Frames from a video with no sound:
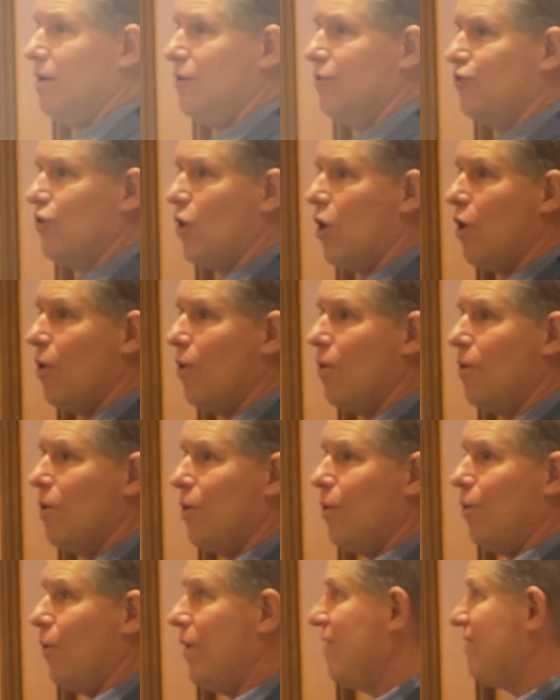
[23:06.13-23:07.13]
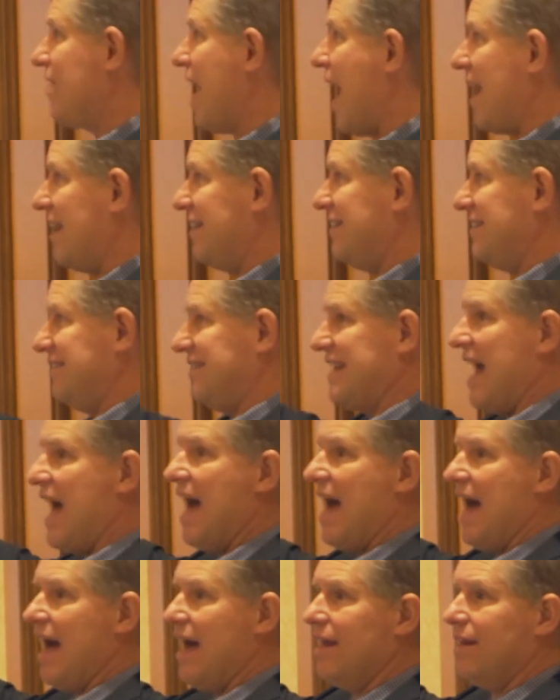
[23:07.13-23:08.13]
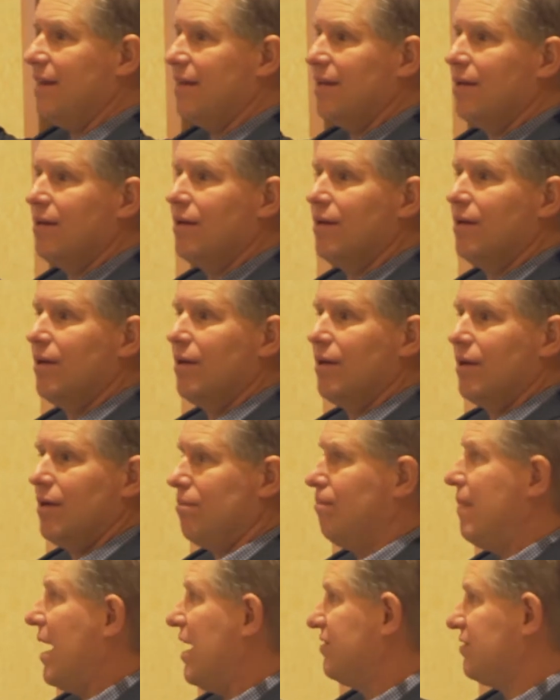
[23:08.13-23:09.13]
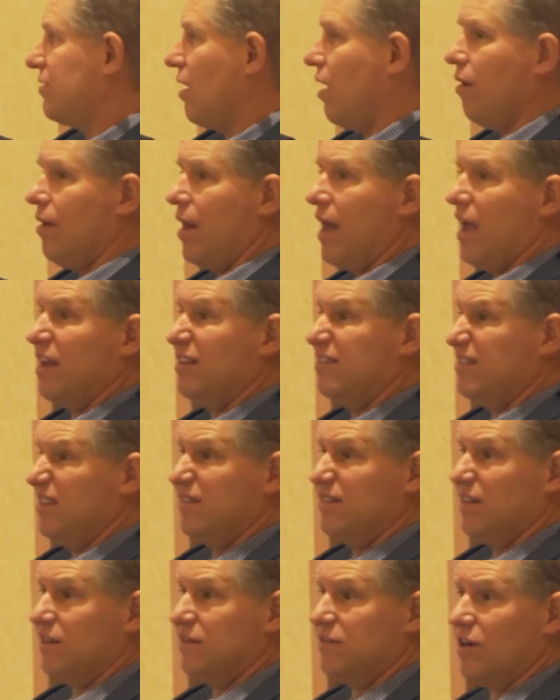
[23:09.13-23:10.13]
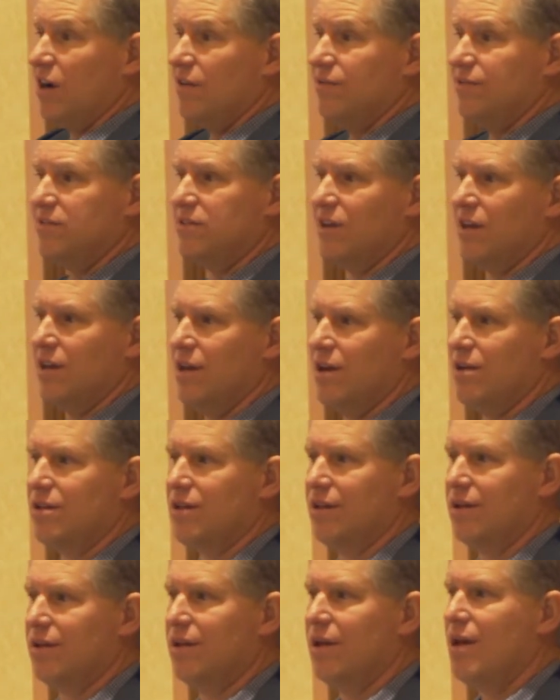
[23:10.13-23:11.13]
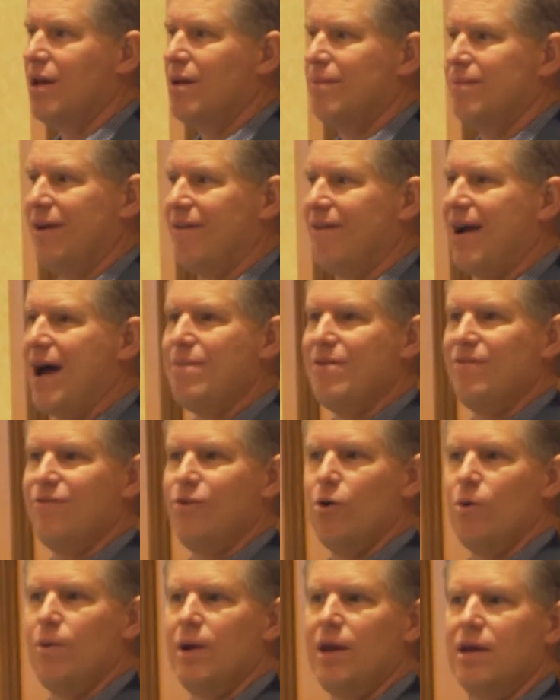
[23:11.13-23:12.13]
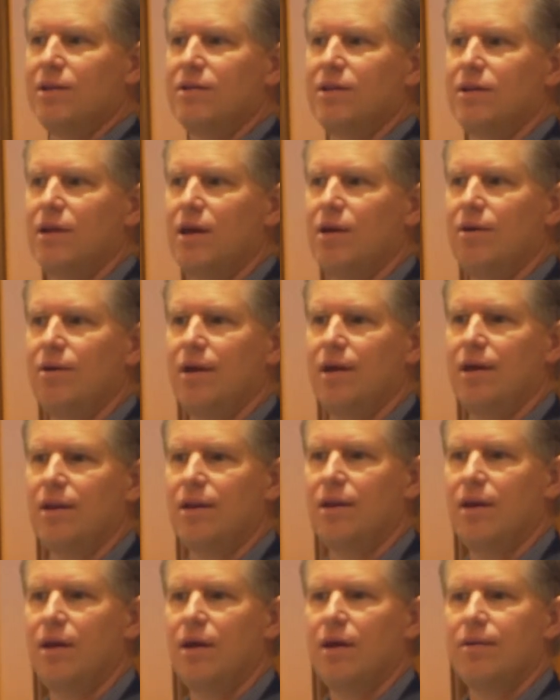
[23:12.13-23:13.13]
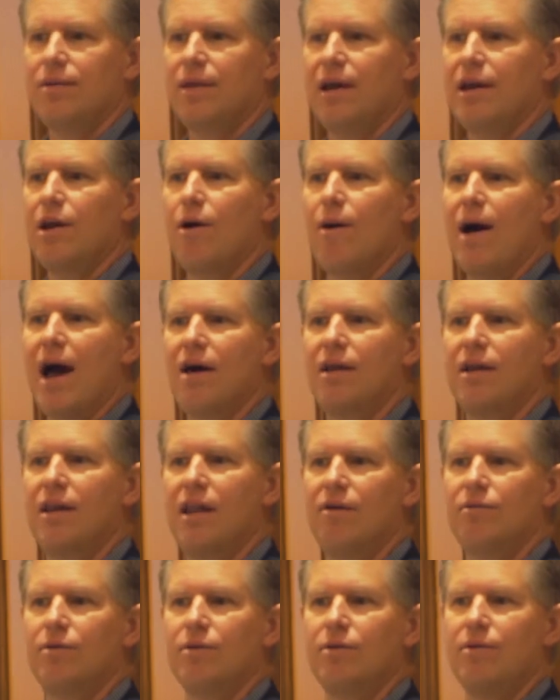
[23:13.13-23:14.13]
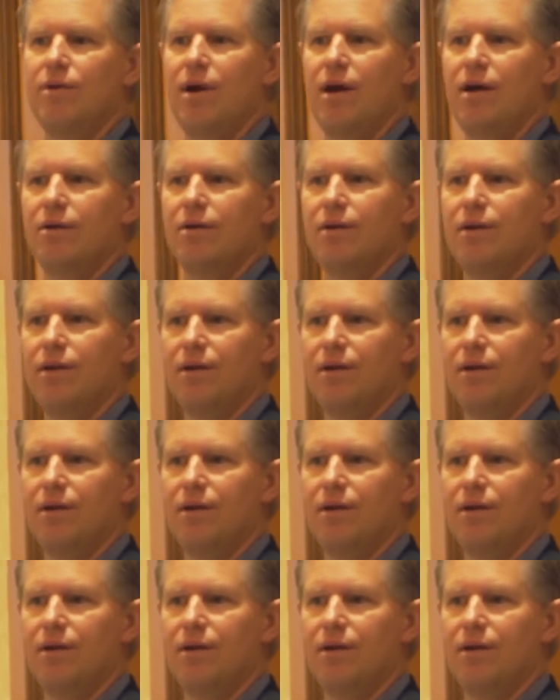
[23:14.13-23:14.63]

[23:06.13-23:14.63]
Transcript: So we've got a design based on an existing surface condition, but right before we get to do it, they go out and level the road,